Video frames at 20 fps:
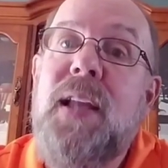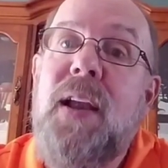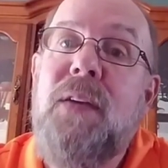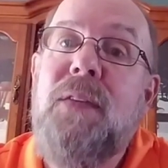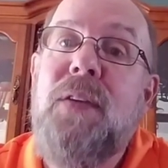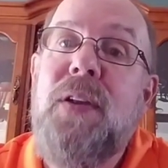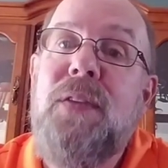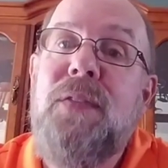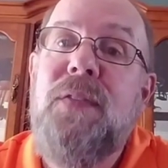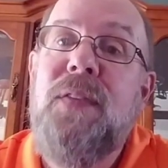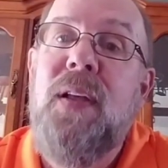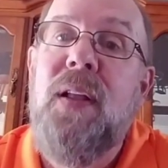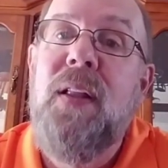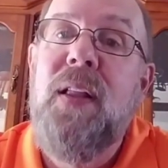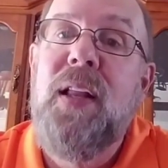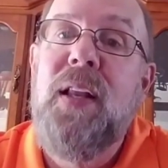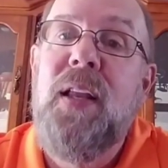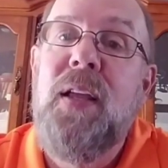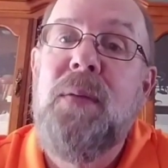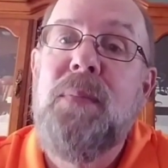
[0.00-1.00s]
they're
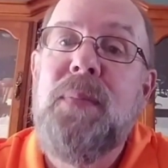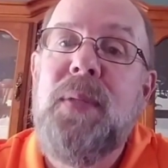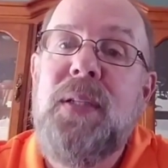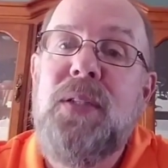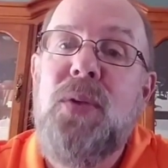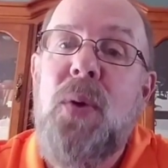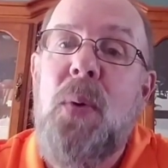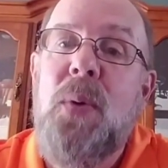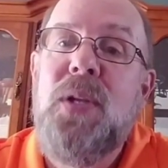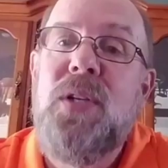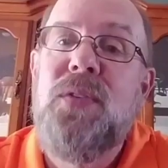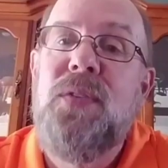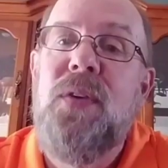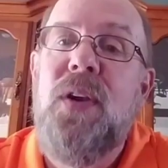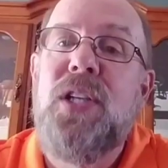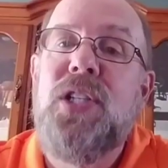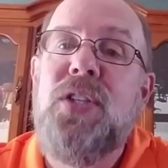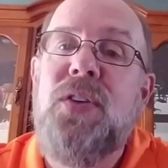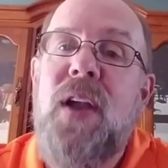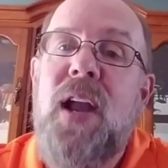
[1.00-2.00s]
refilling them. It's always
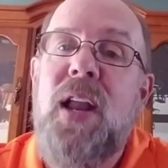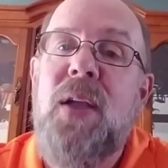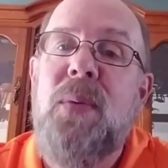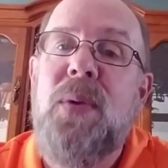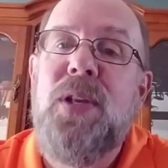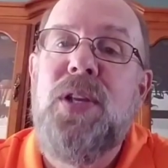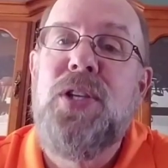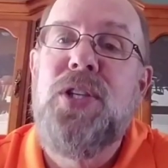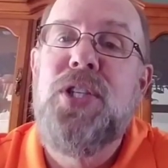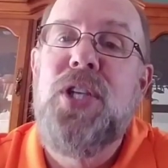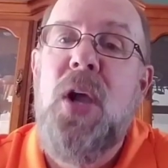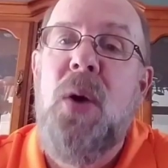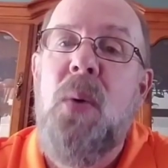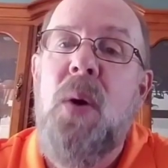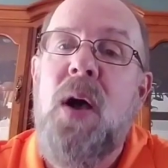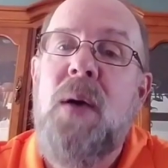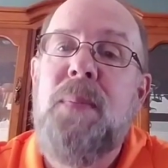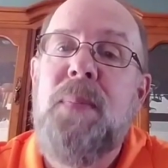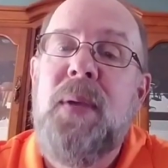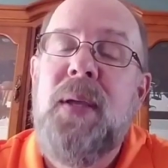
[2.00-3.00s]
frustrating when you
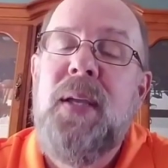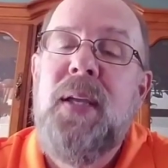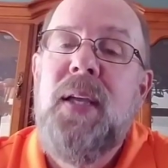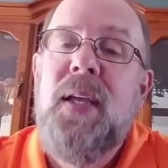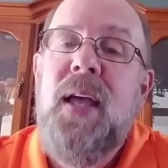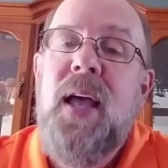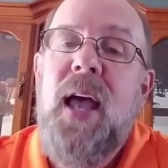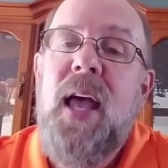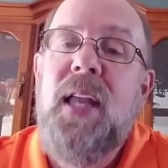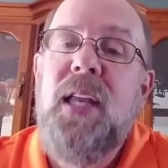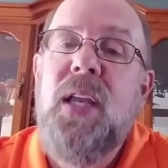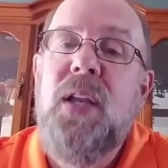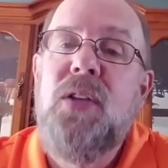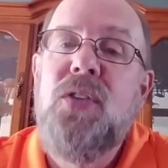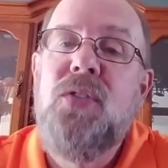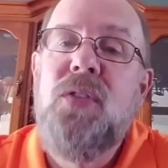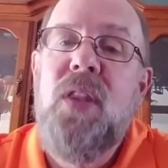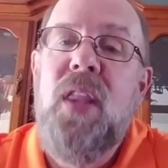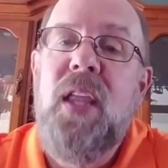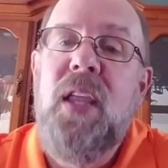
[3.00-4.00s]
show up and
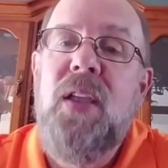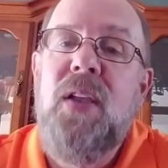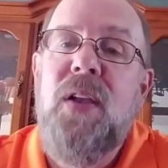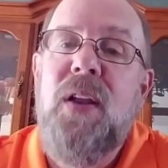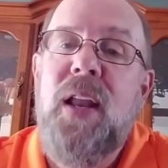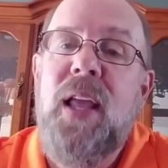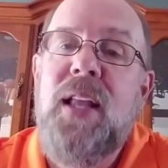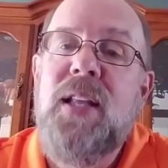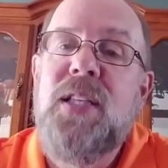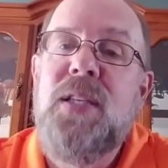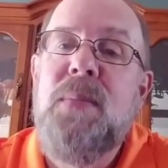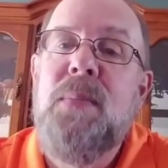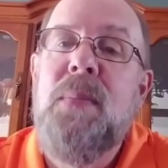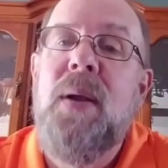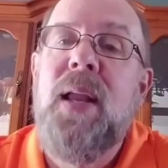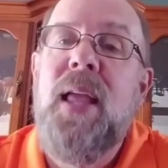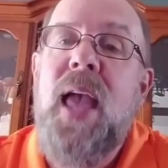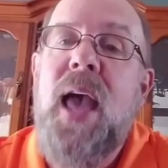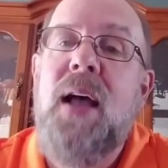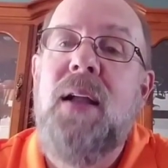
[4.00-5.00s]
you think you're going to get some
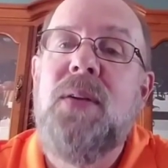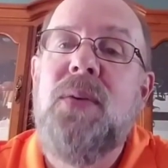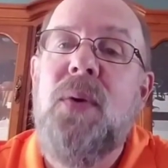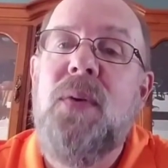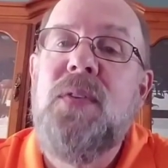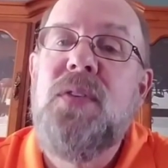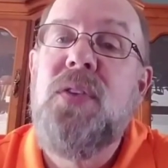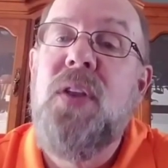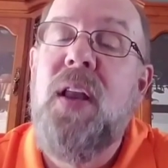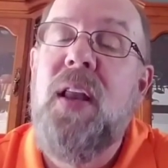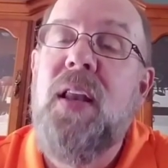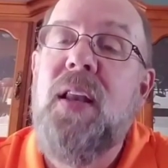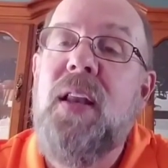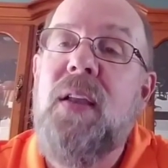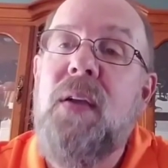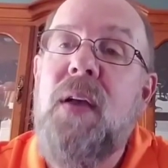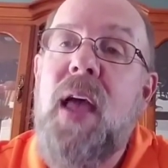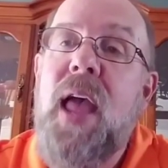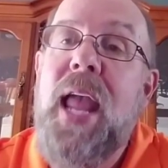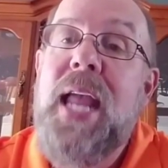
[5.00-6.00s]
money out, and all of a sudden
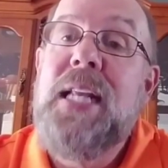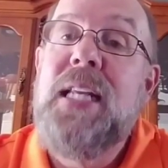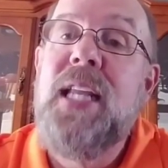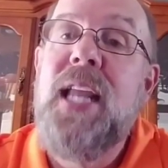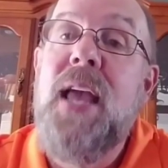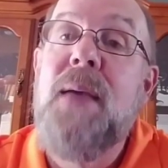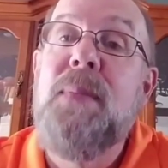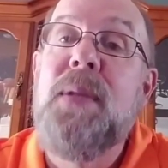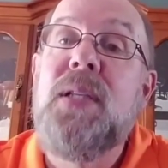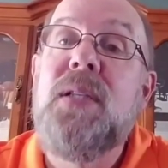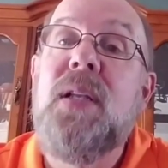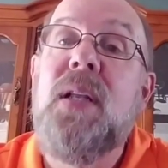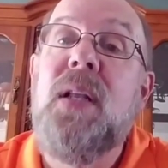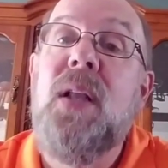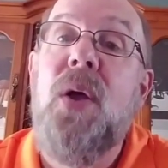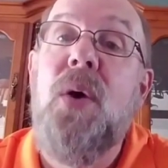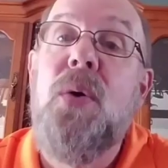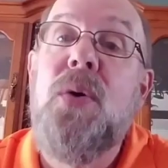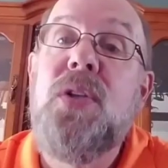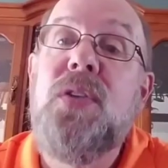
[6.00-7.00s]
the ATM is
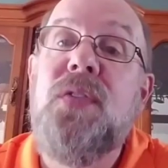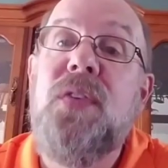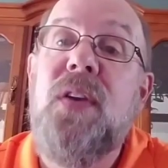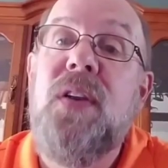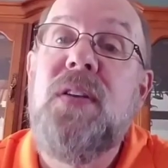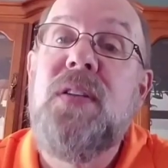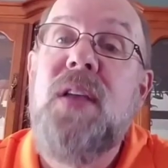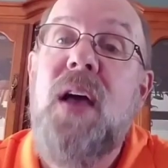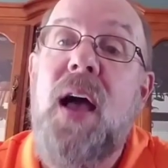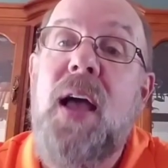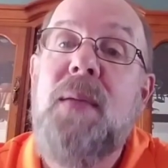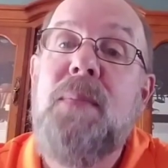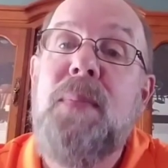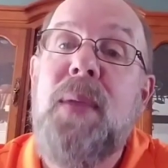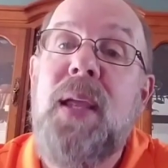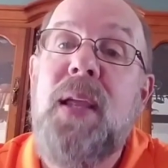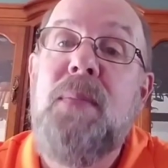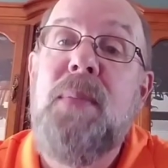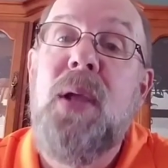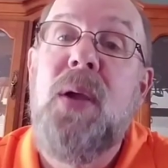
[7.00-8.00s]
closed for a time
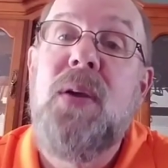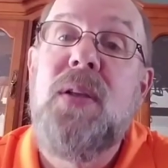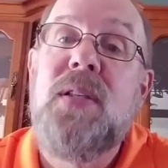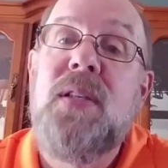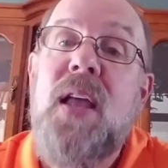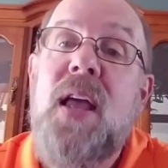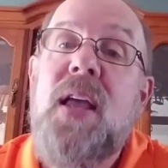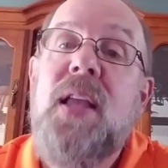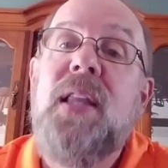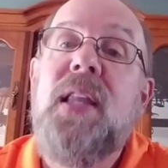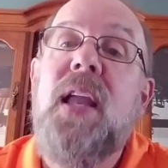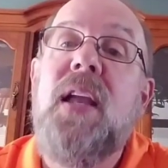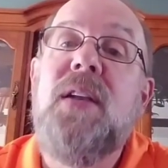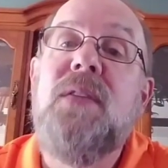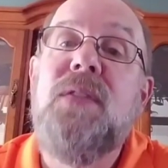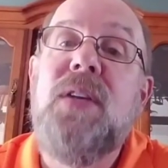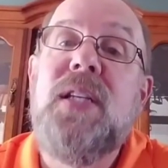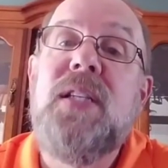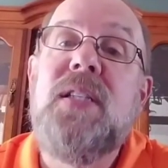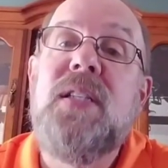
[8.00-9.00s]
being because they're
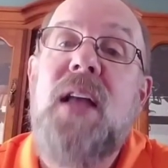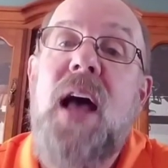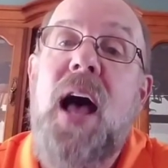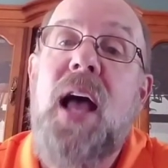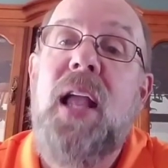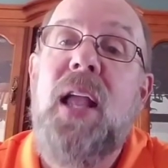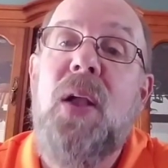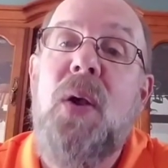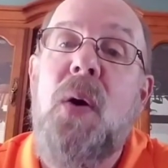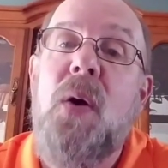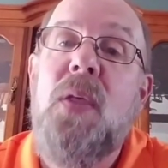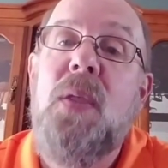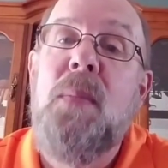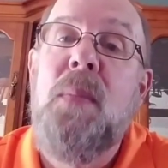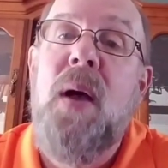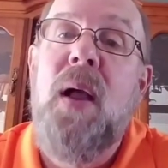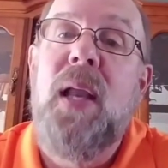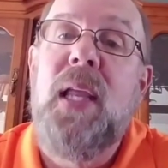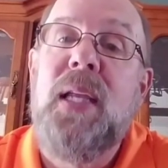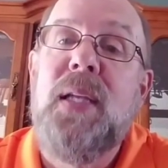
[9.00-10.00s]
restocking all the
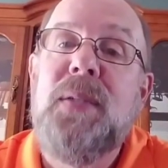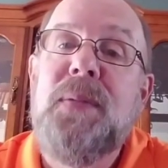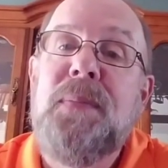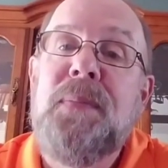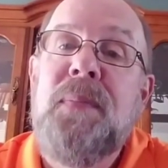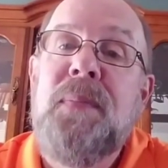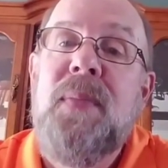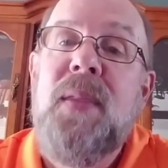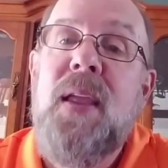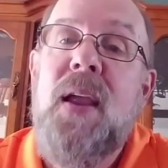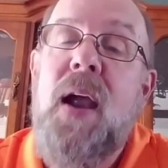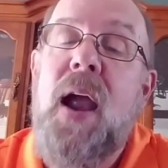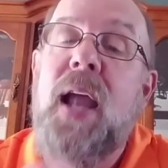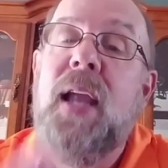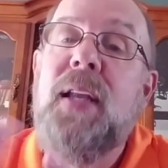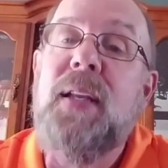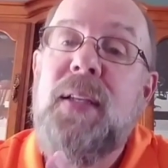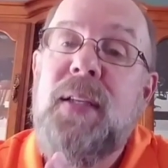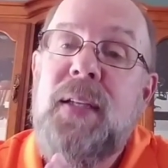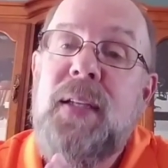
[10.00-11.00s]
money. All
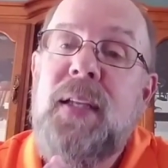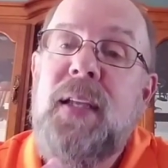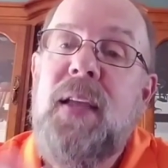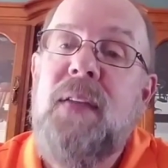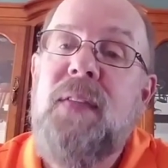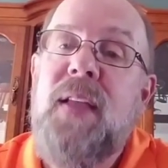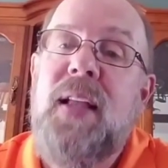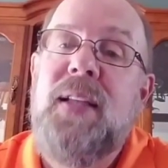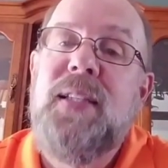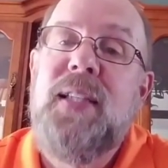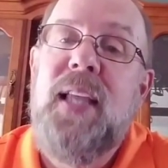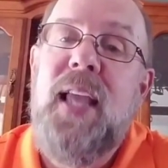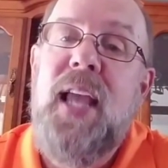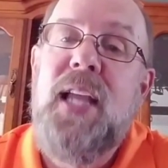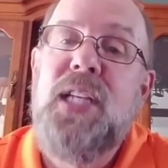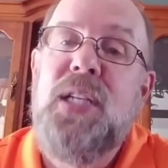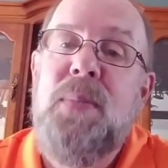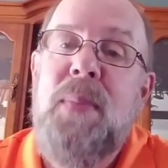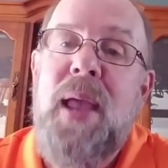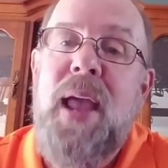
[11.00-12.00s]
right. If that's the
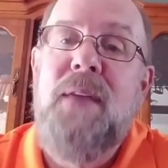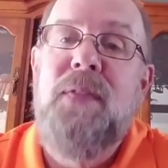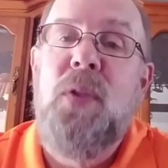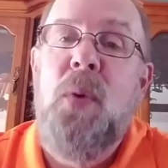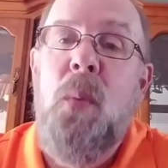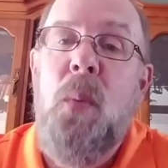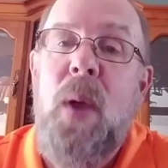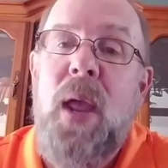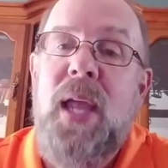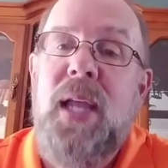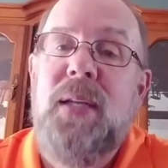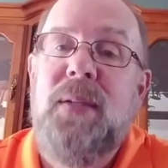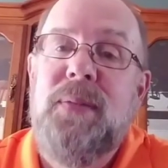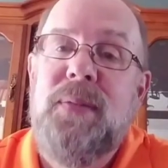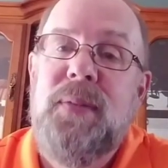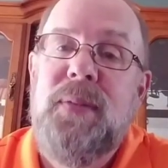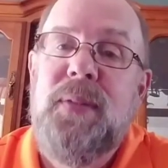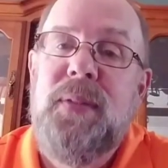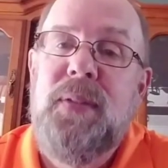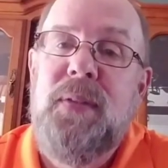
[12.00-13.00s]
case, you may have to wait.
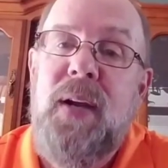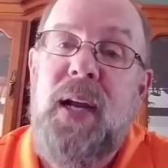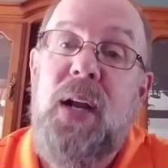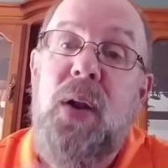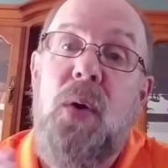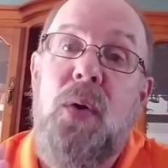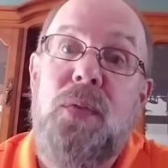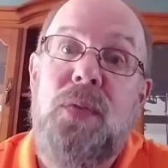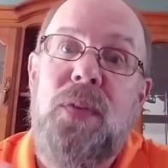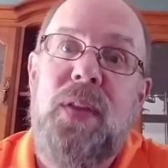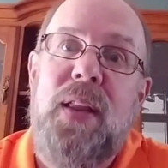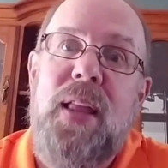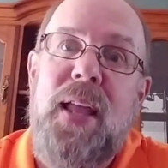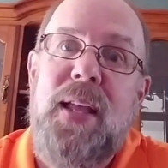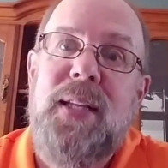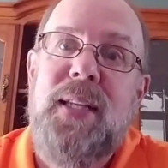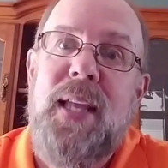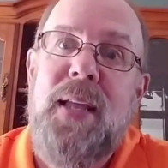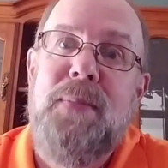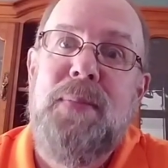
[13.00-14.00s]
All right. Hopefully
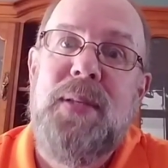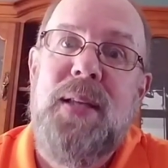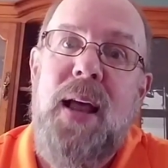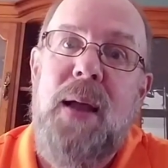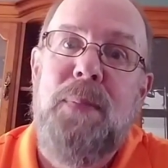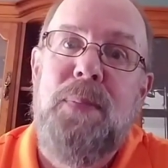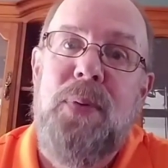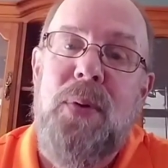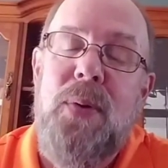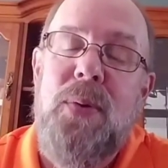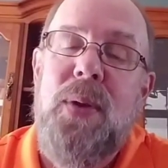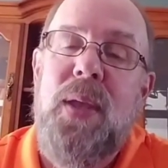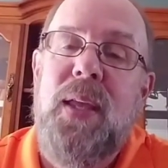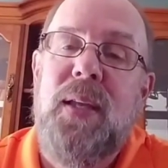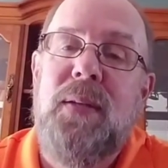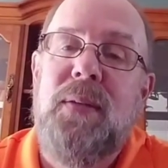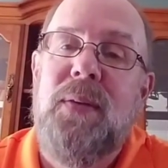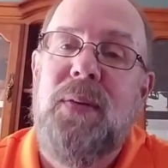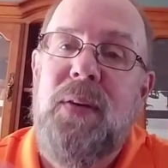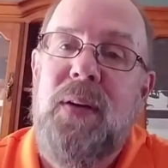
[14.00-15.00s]
the ATM is not
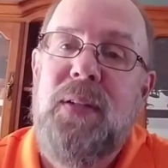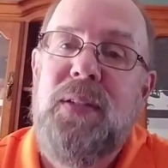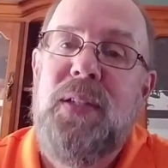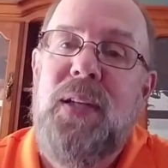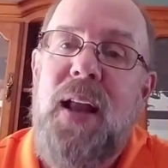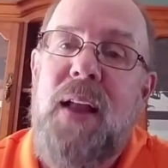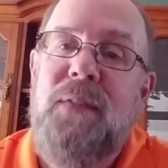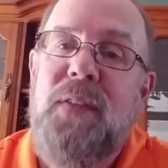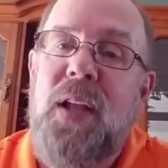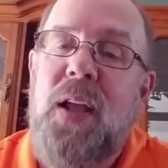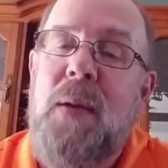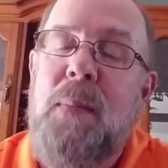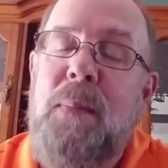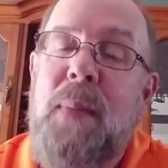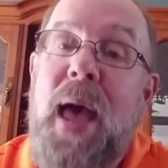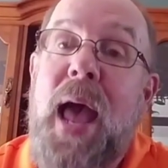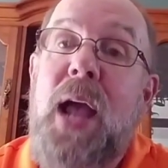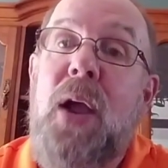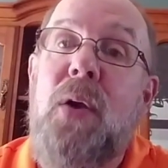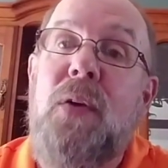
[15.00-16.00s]
broken, or else you have to come
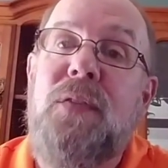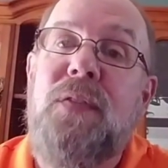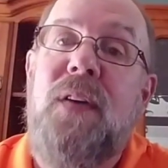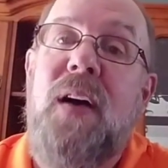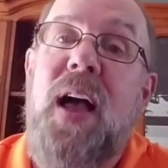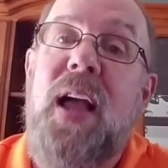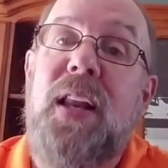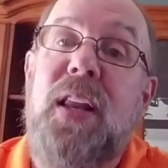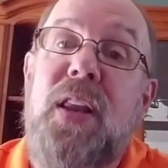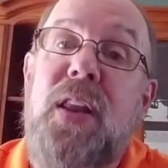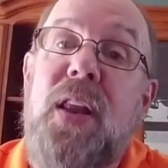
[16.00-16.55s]
back or find